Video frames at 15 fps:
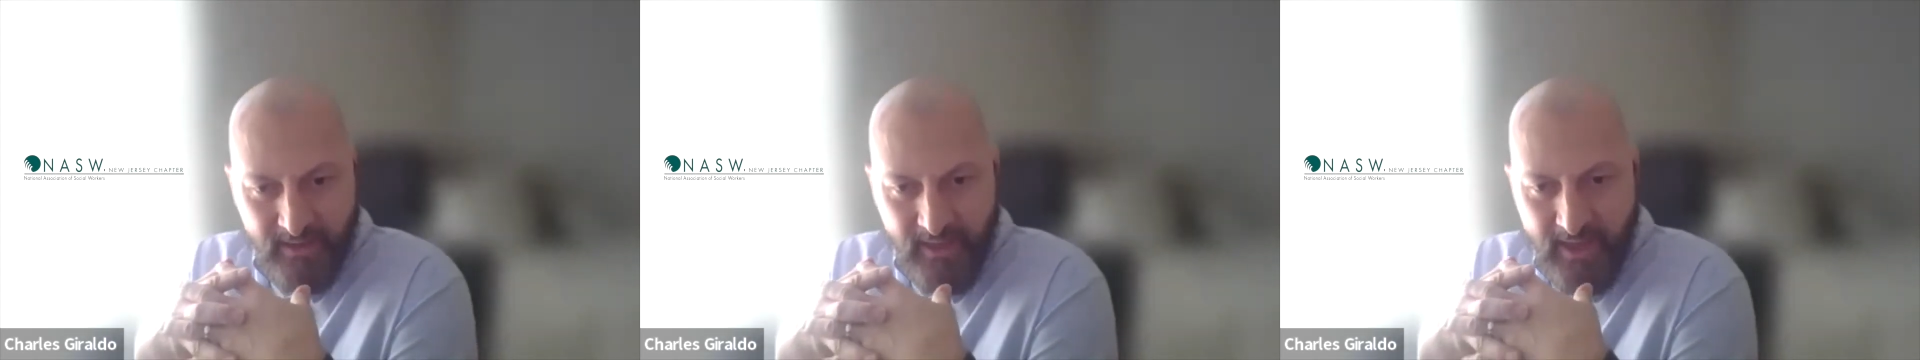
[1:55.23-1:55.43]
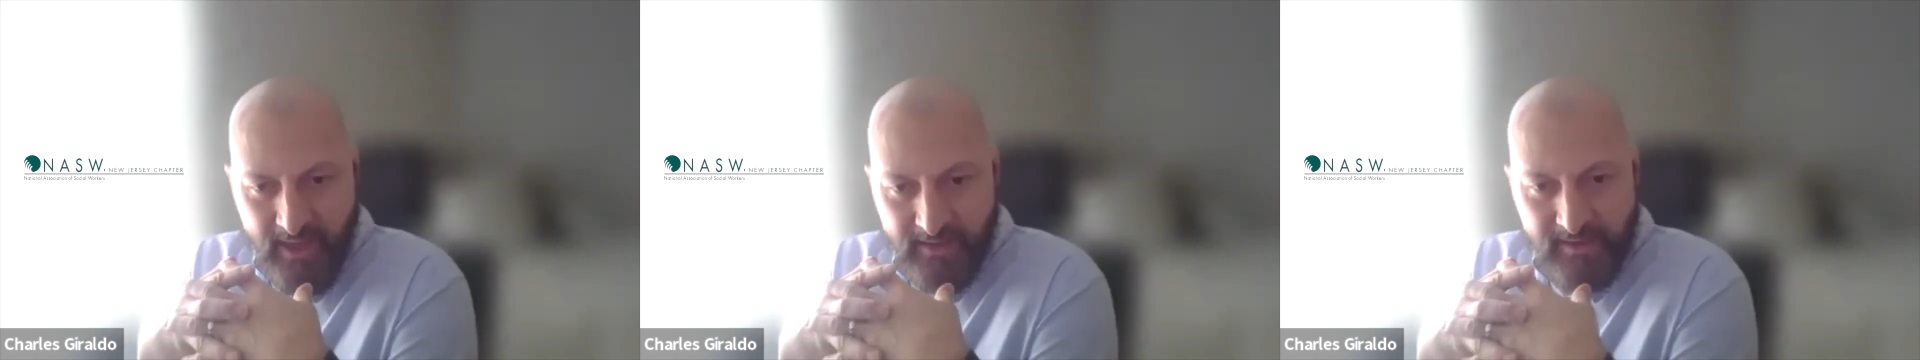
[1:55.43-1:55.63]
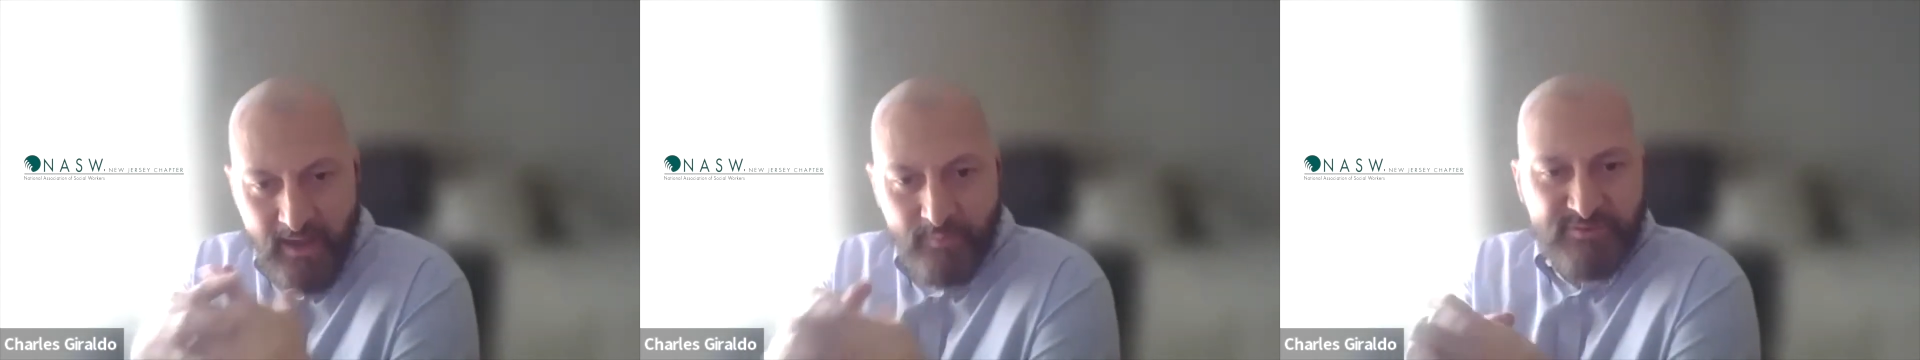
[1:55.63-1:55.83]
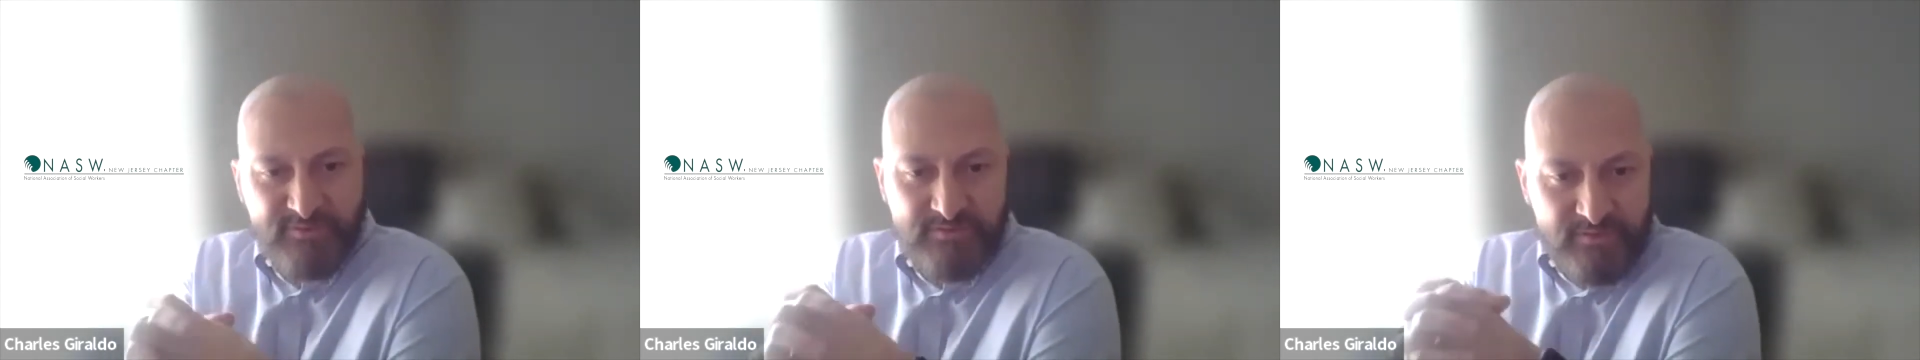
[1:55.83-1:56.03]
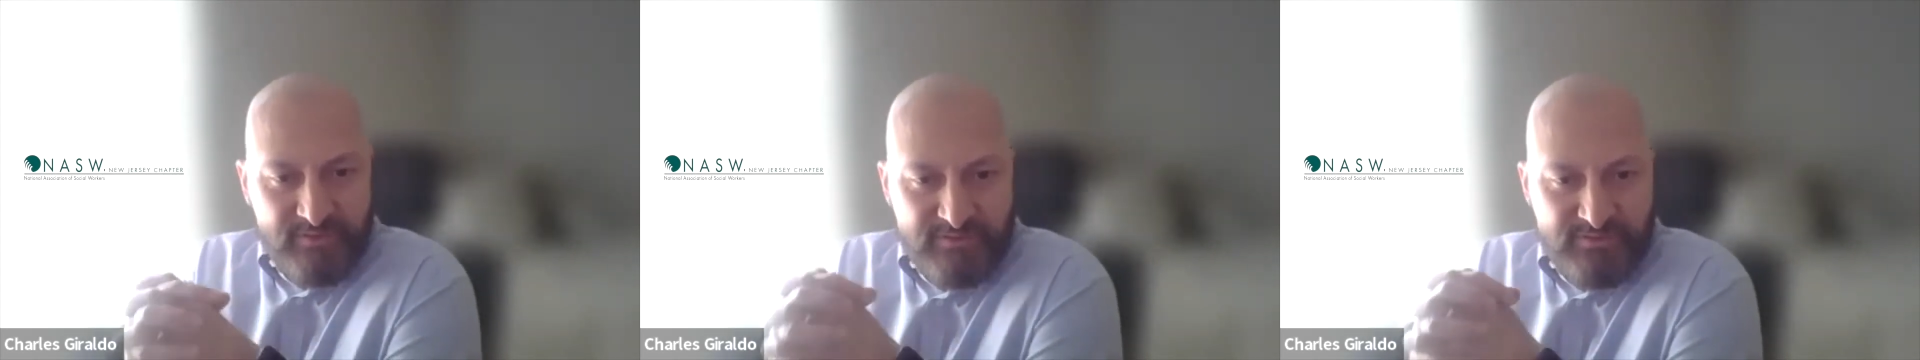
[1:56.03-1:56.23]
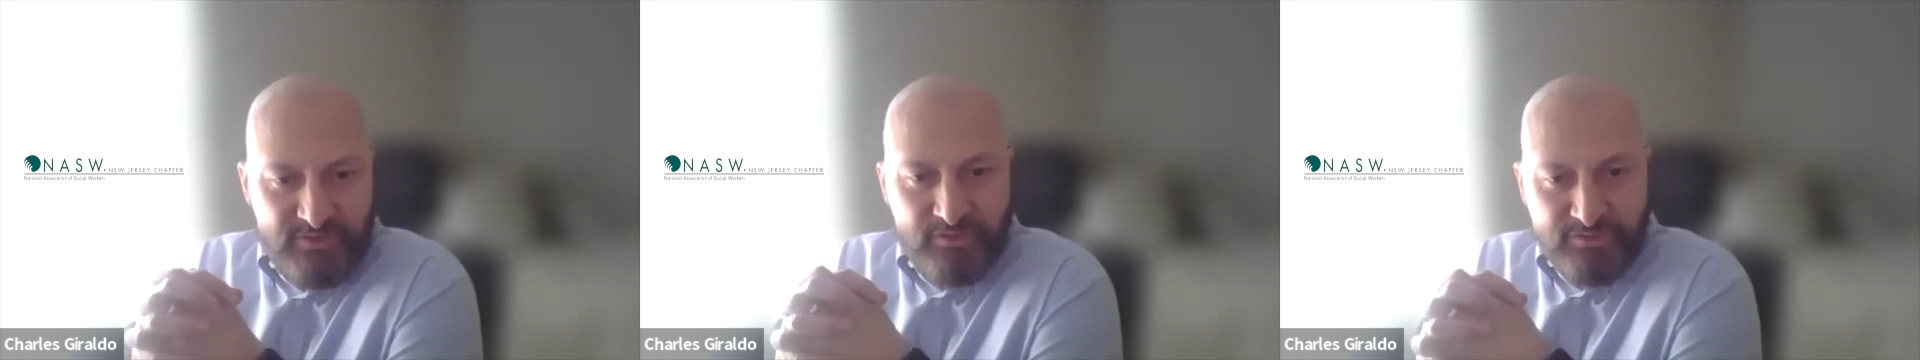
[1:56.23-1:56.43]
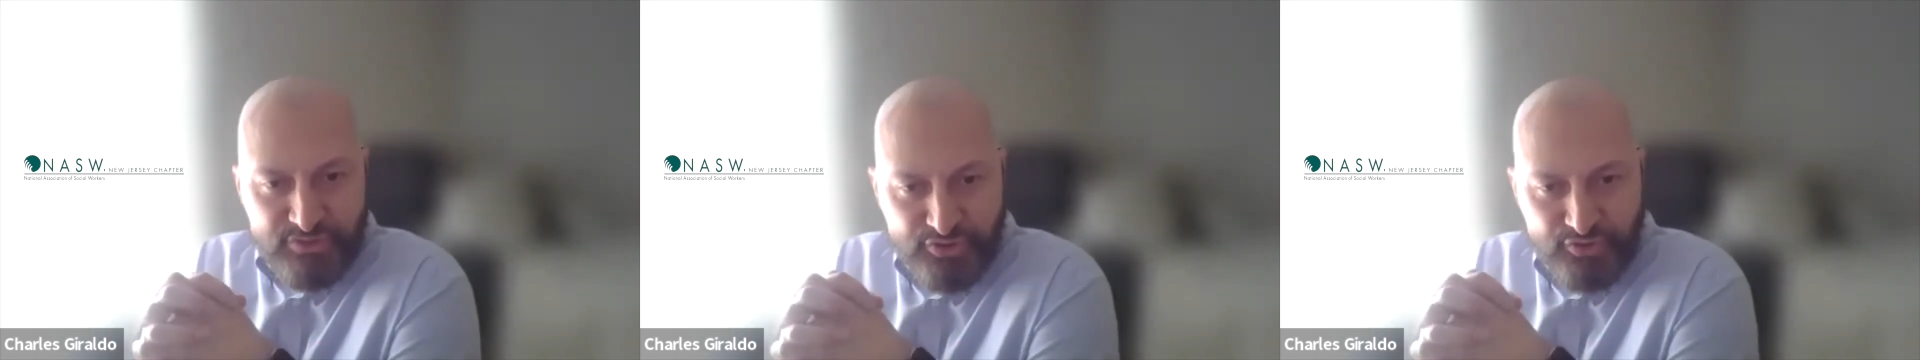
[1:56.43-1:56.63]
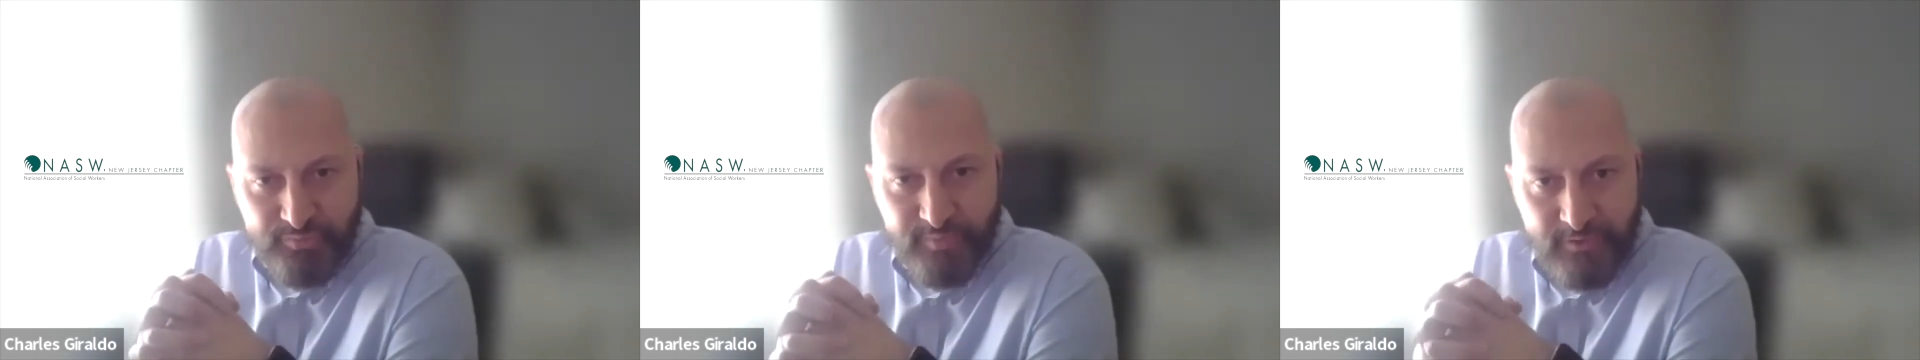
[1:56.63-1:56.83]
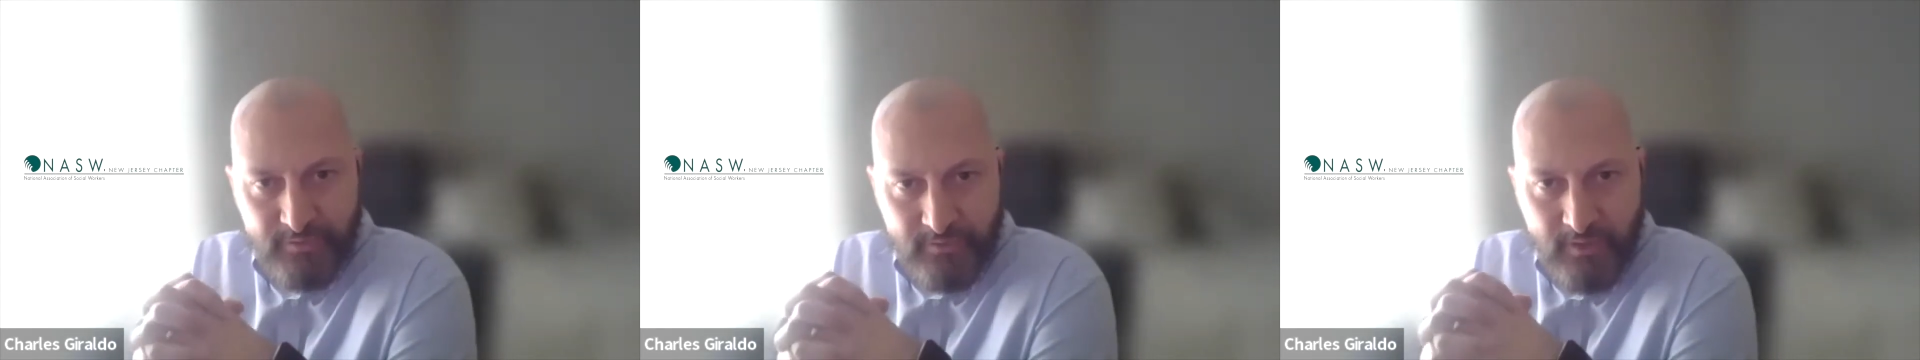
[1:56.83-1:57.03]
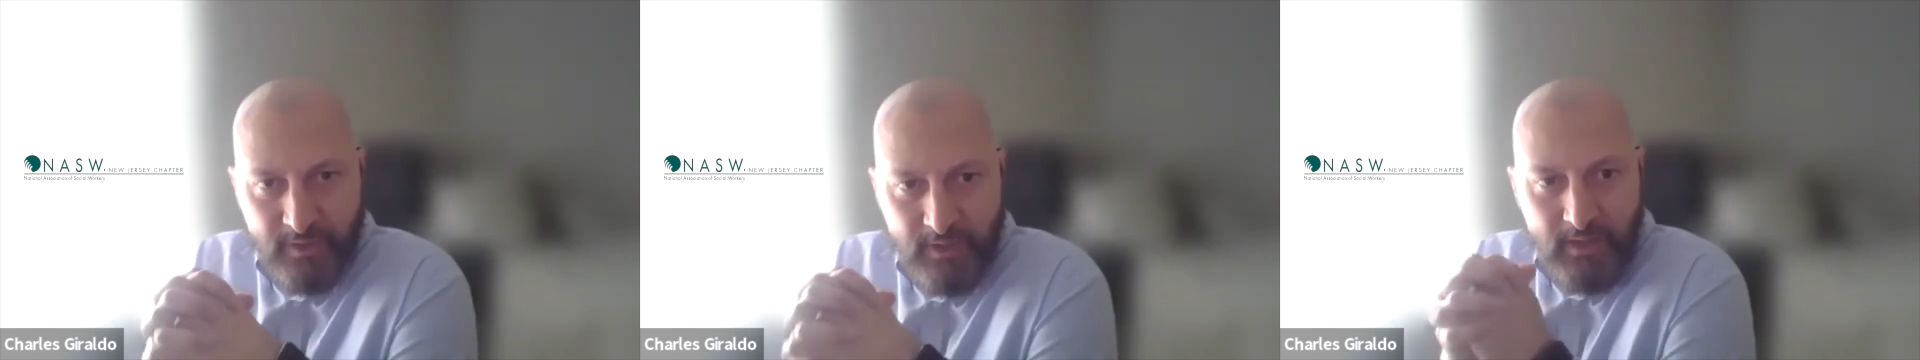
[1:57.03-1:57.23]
had the opportunity to contribute,